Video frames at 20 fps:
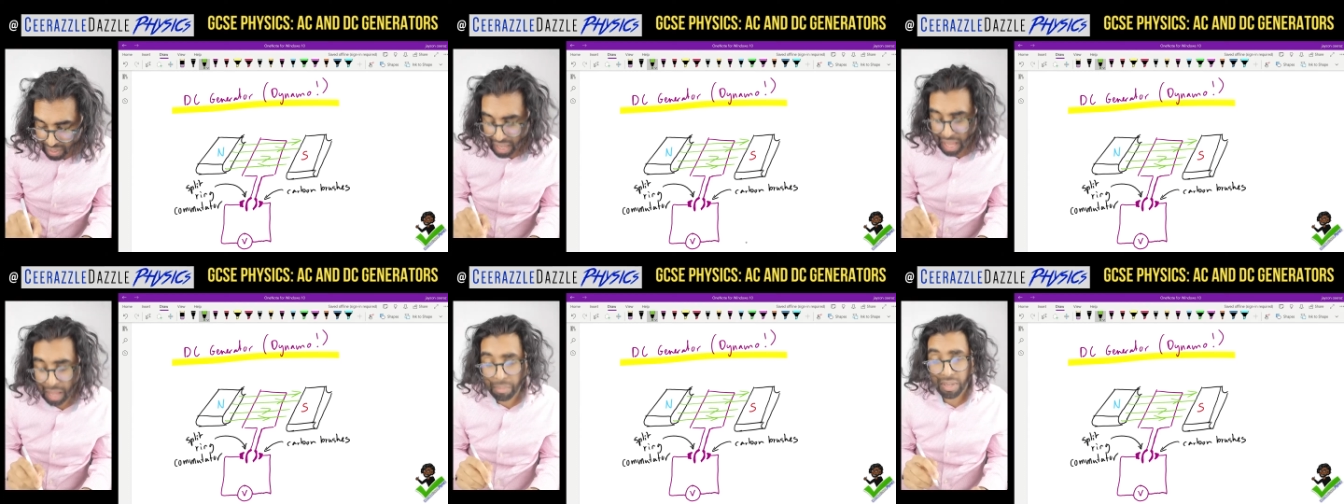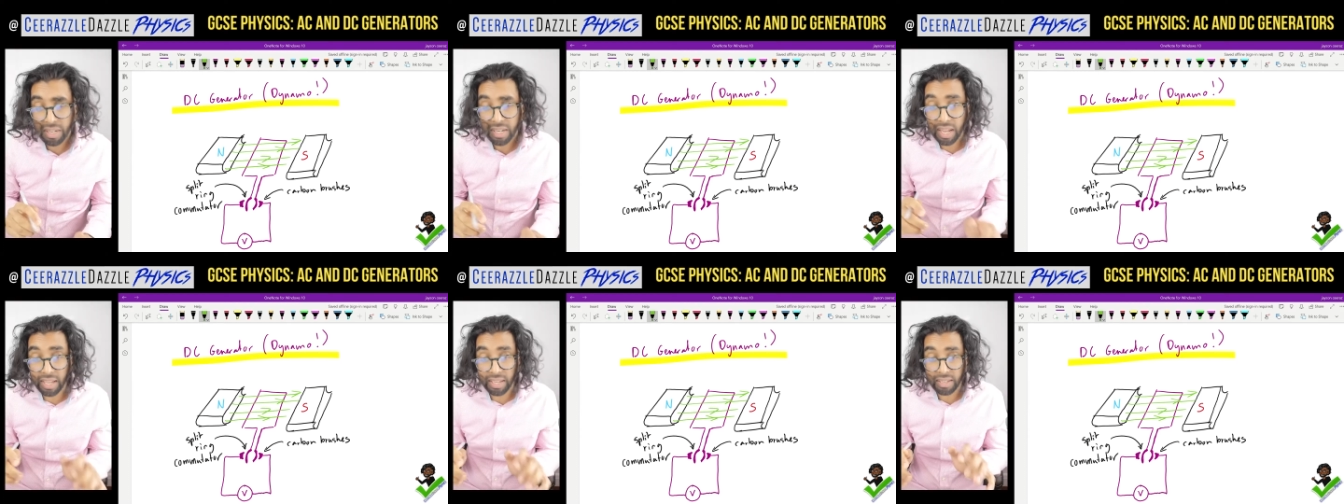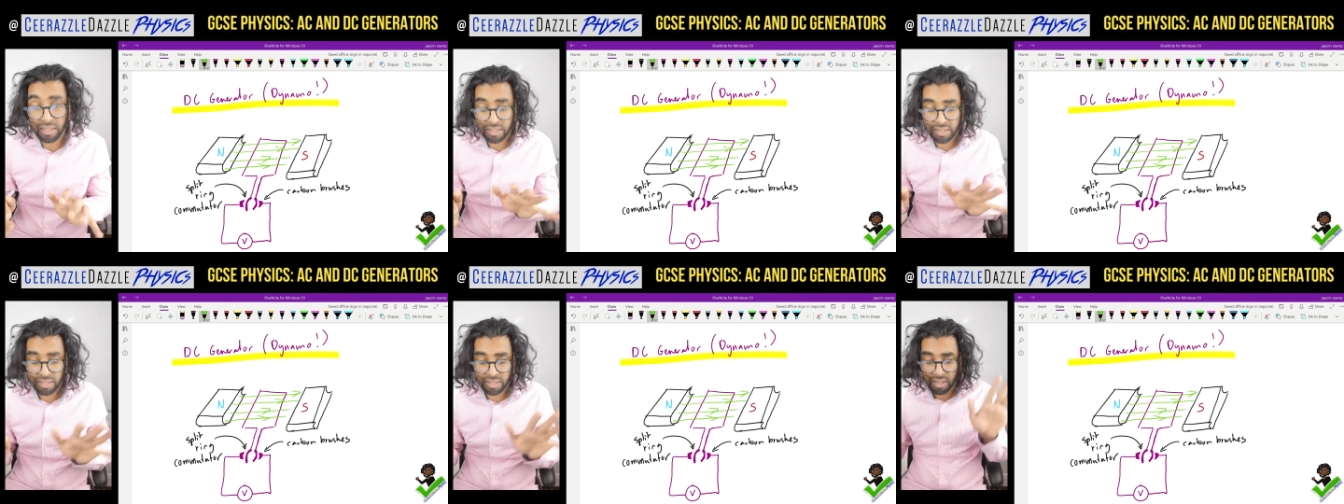Happy
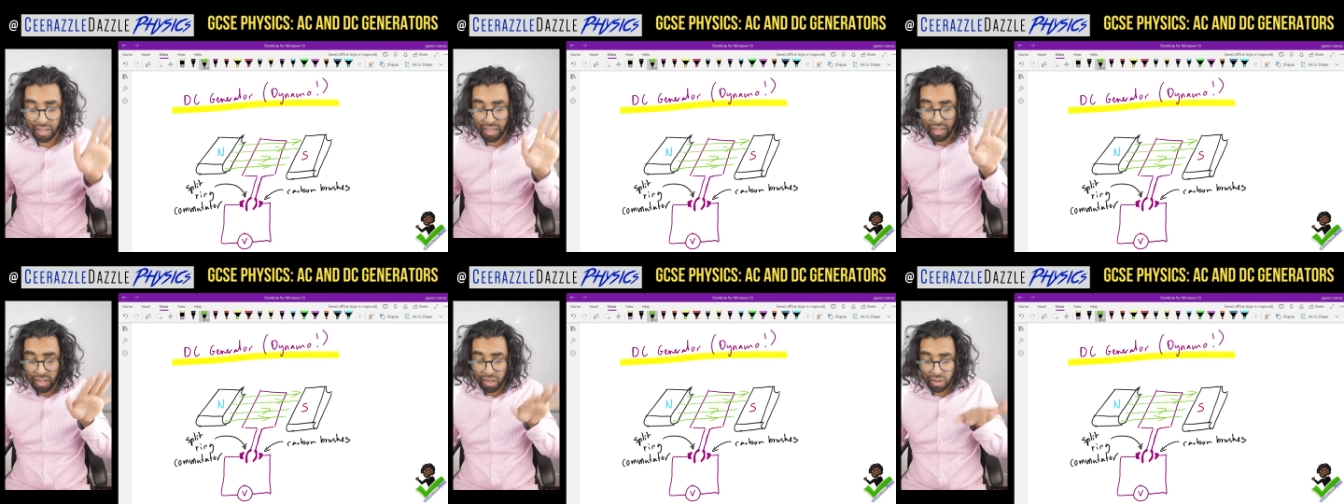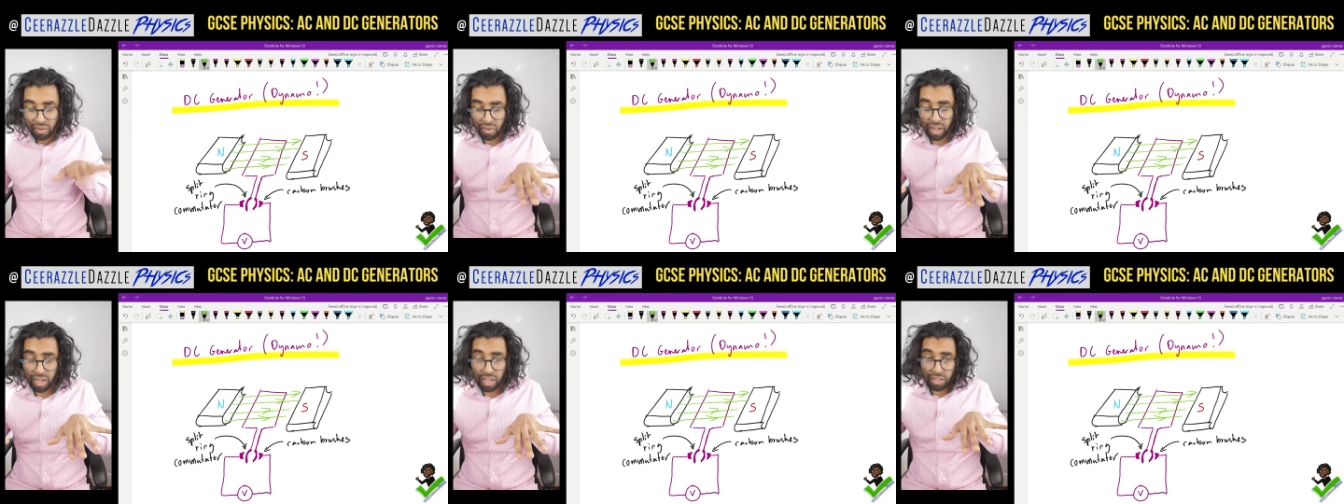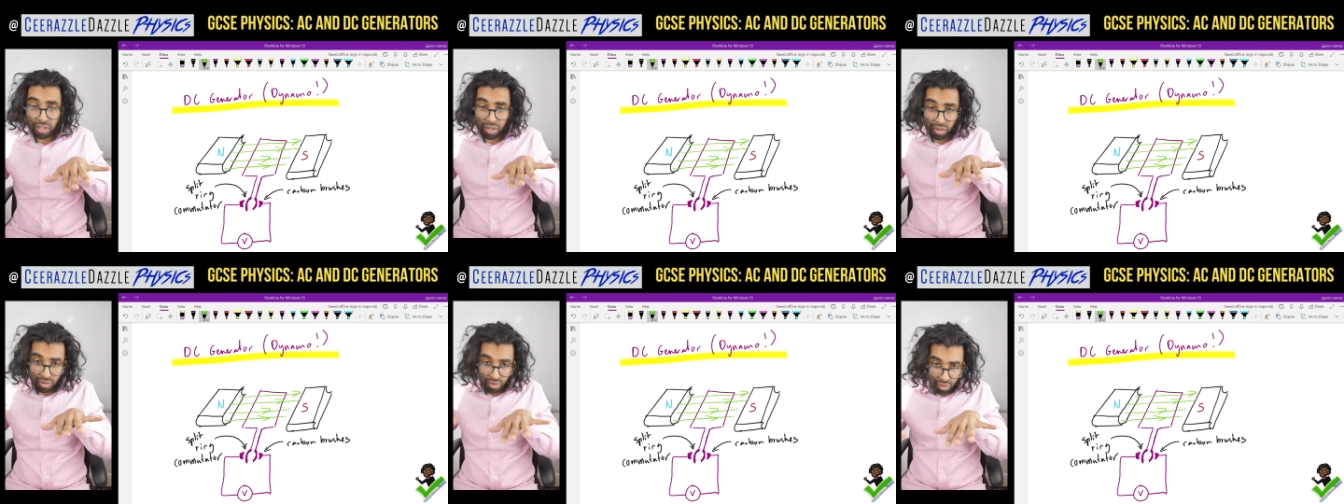days.
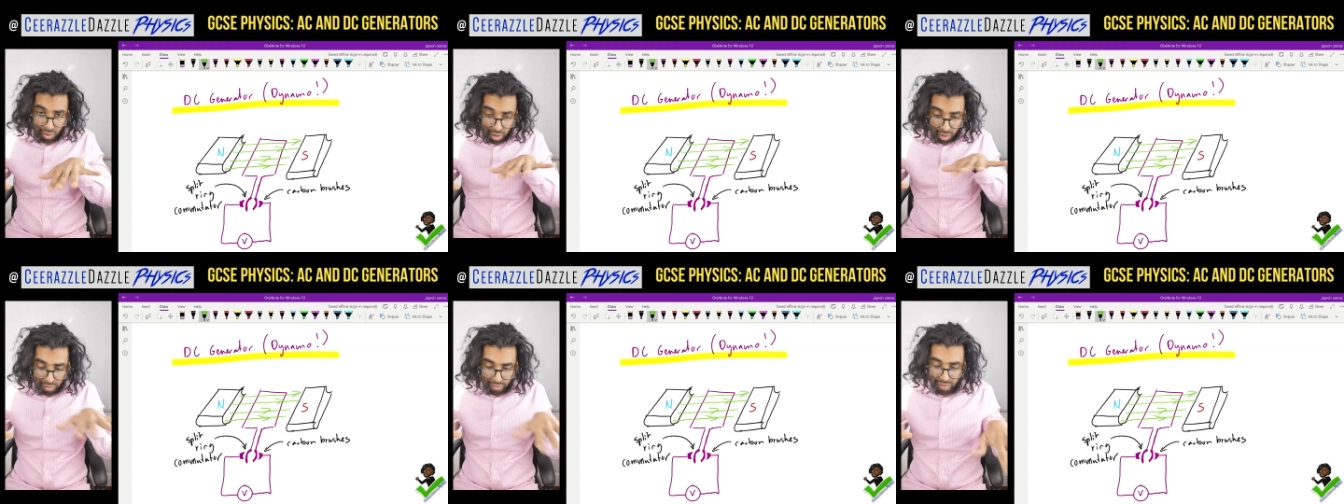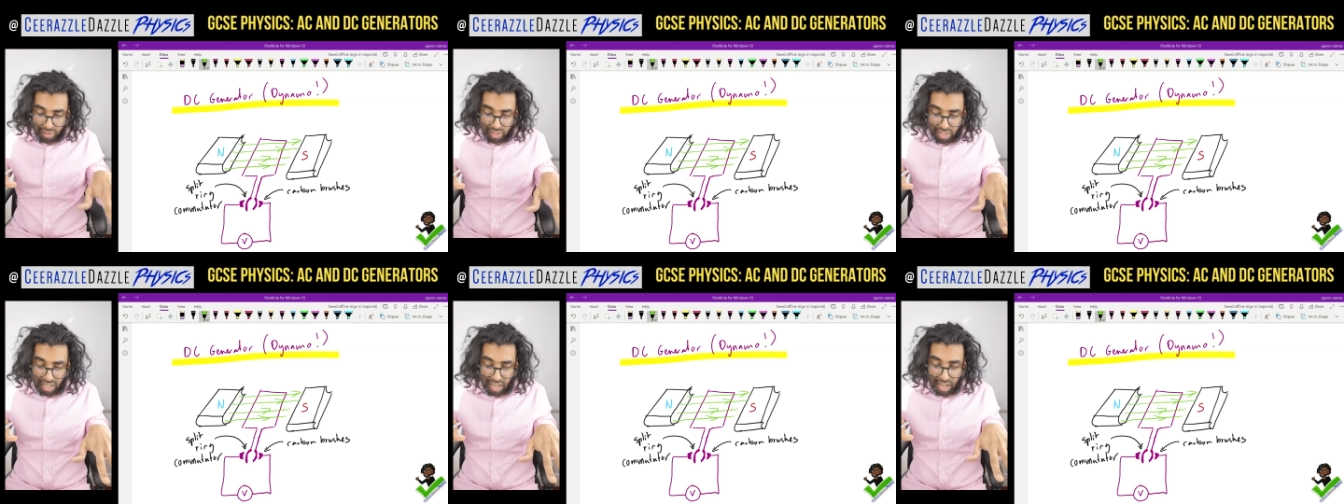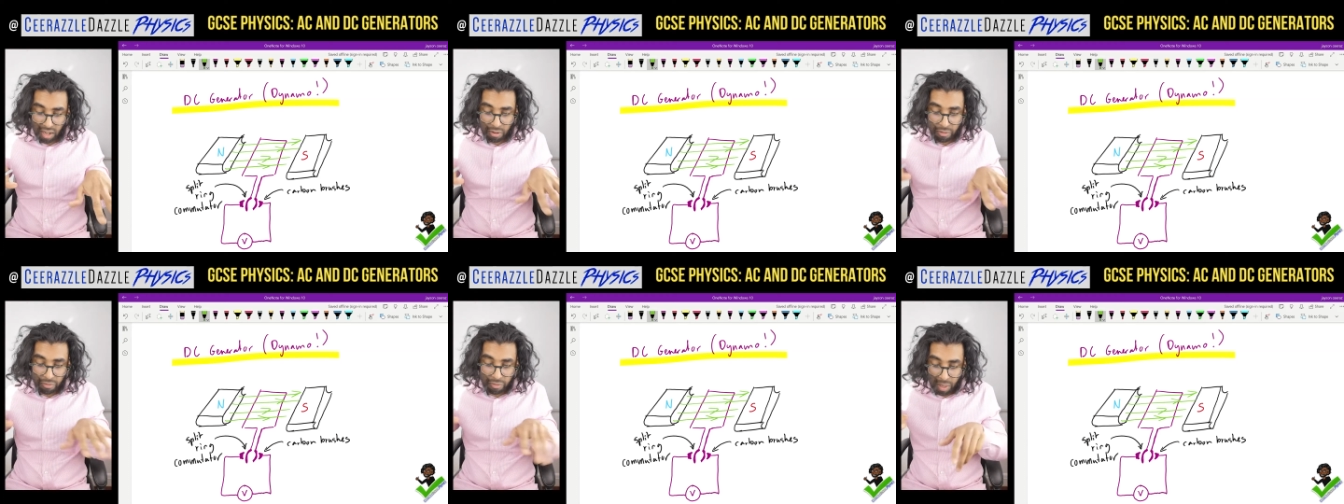Right, so north,
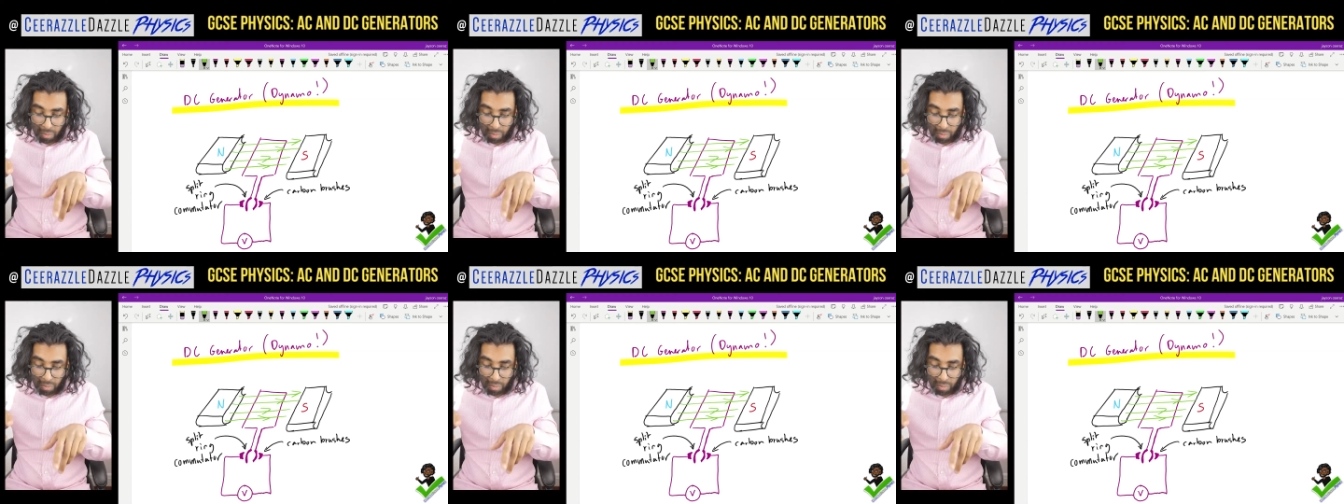south,